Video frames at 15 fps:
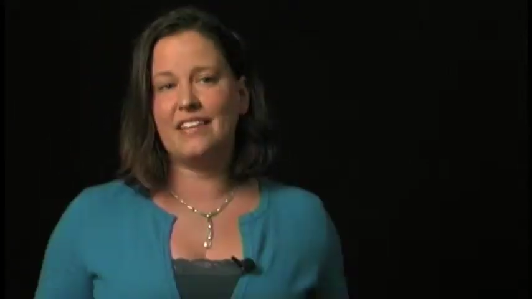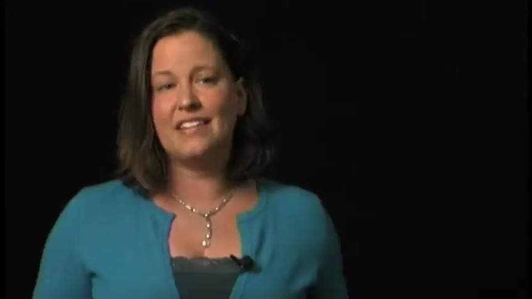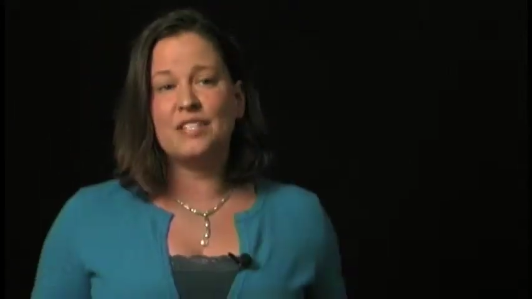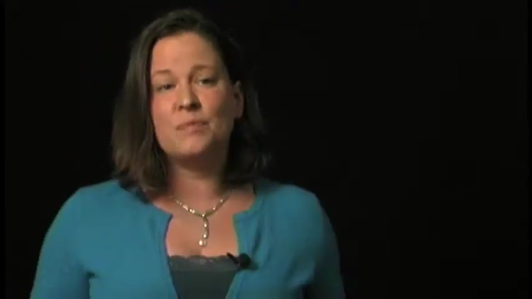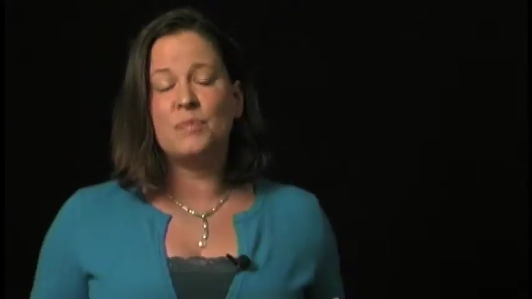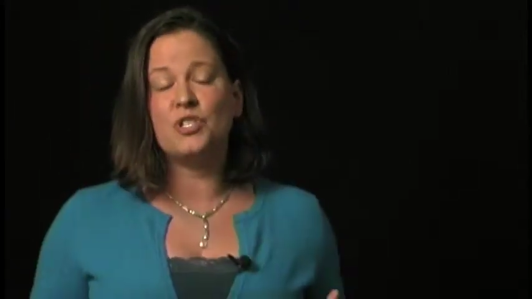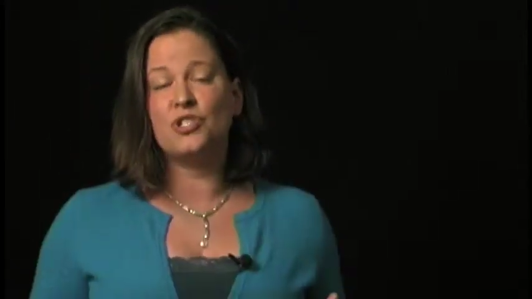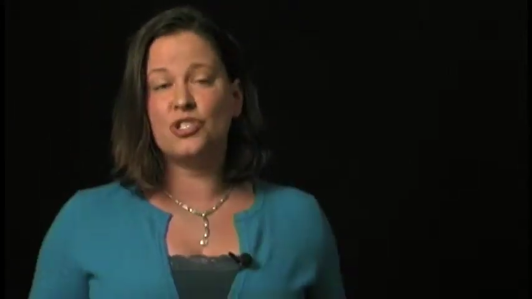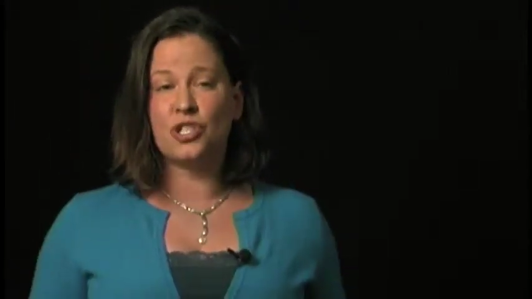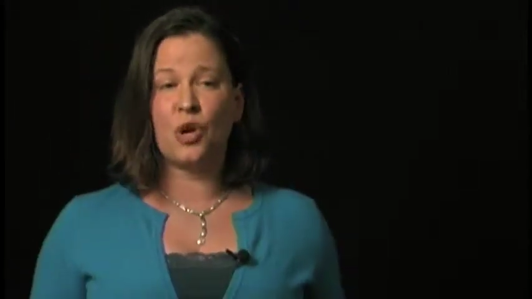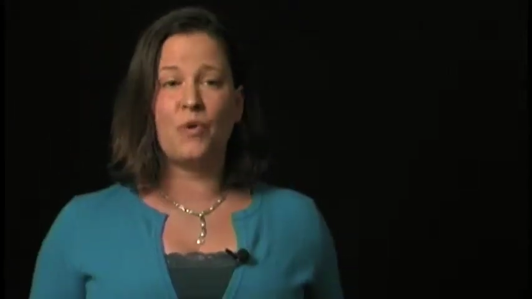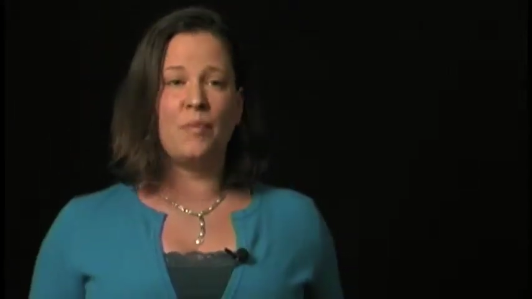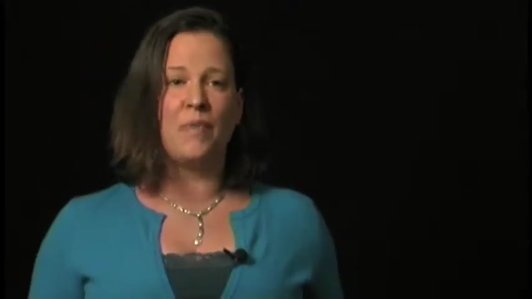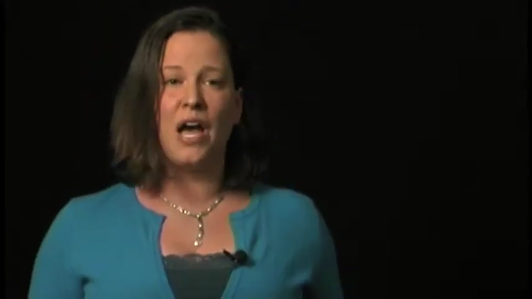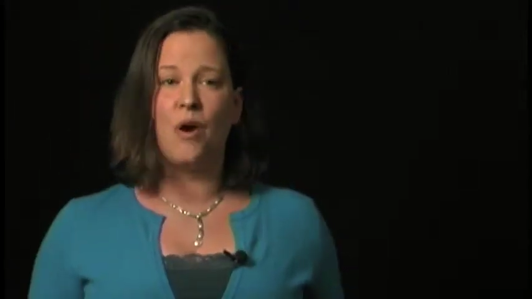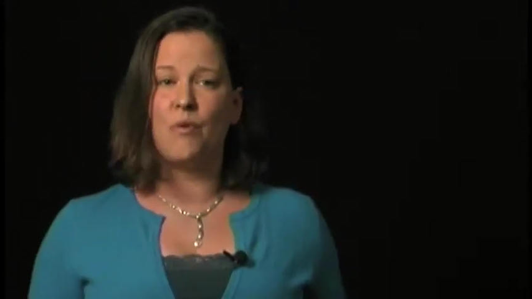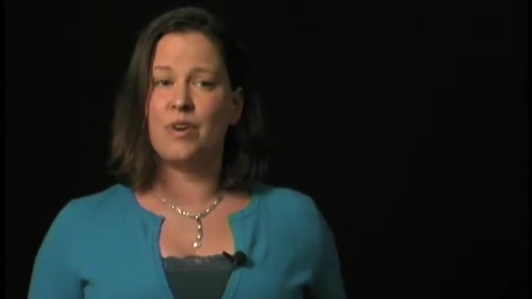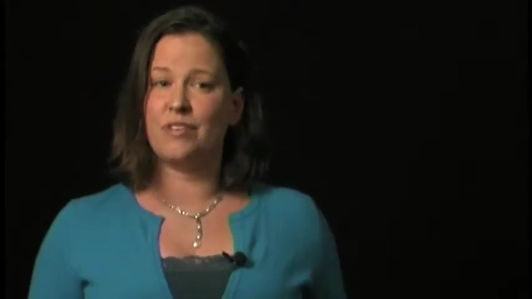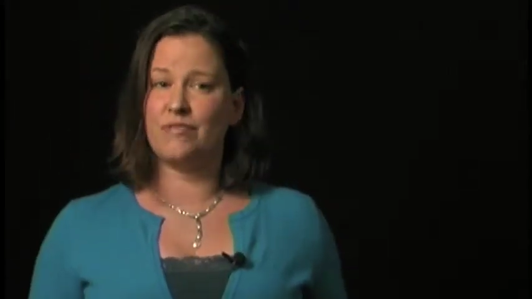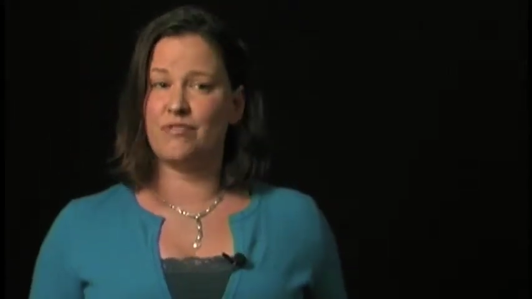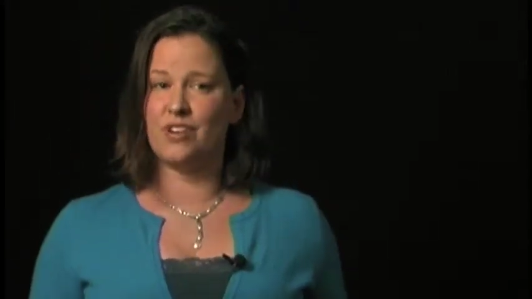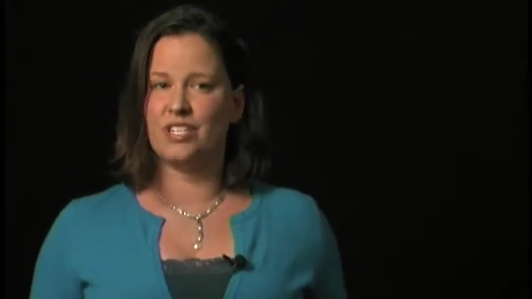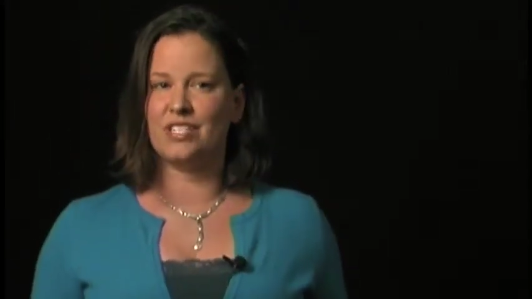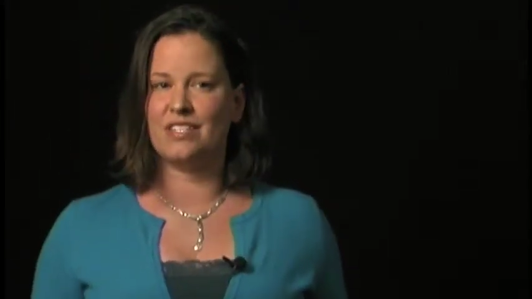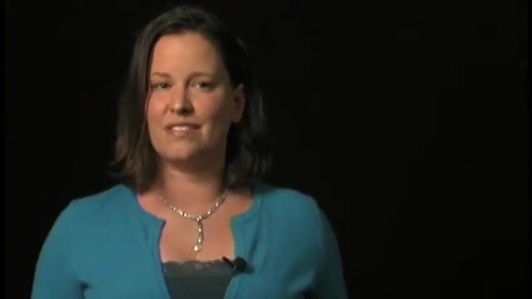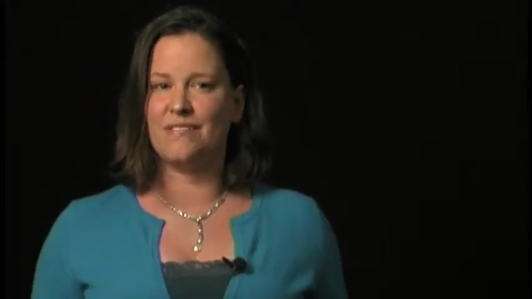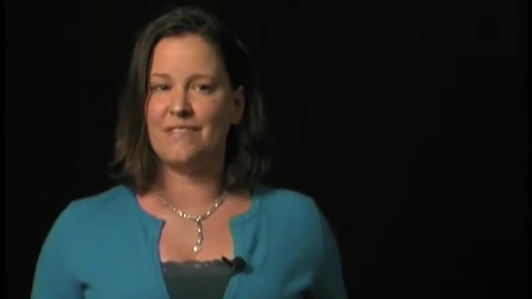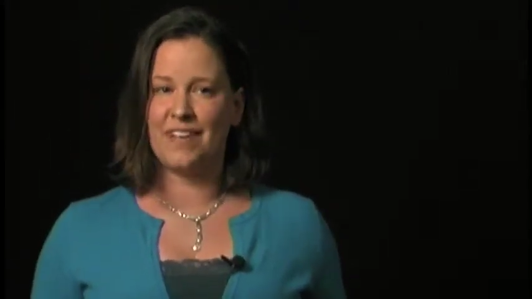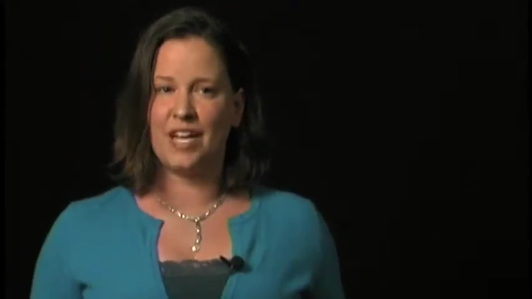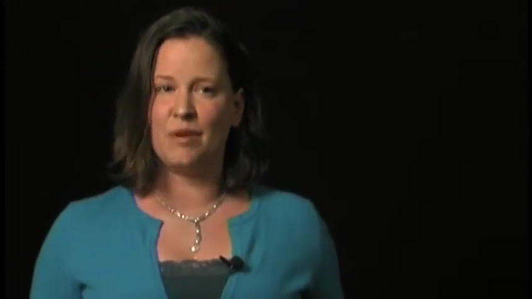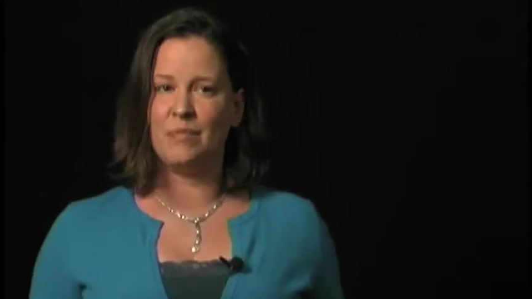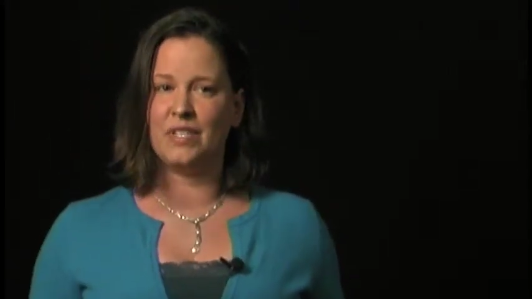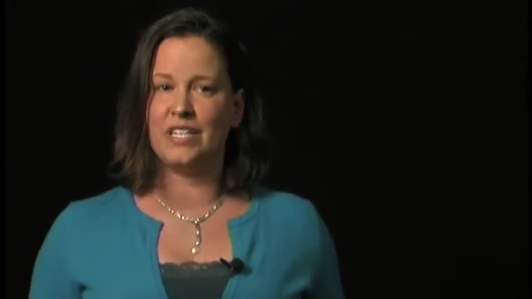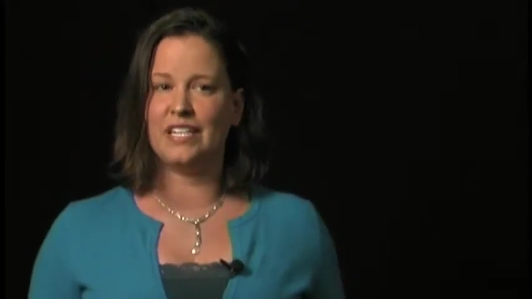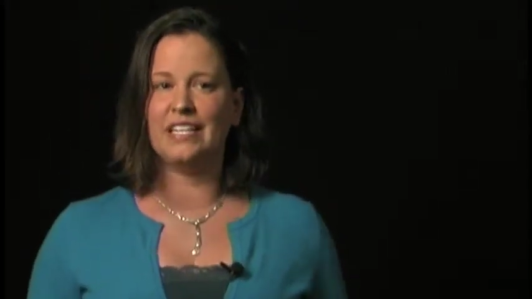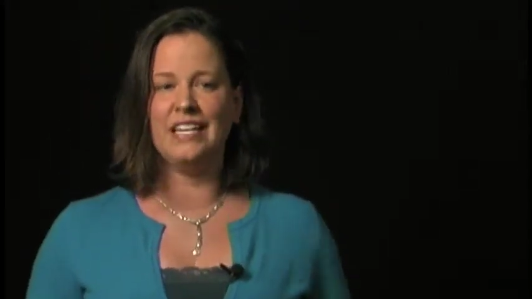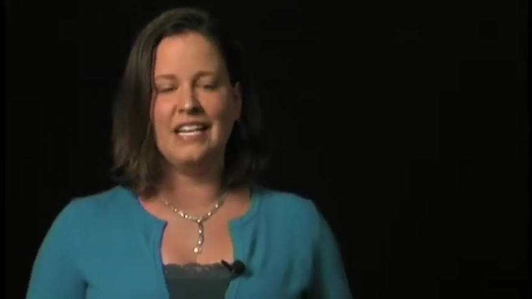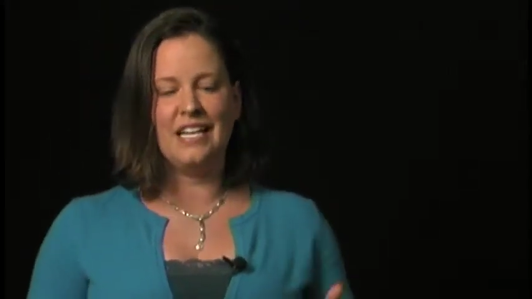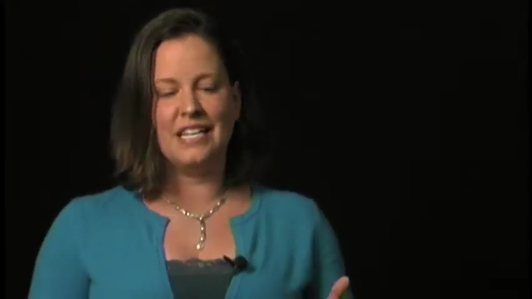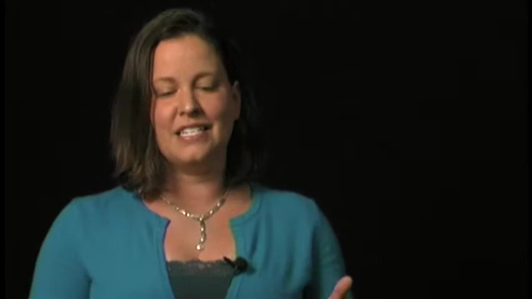And it's been so empowering for us as a family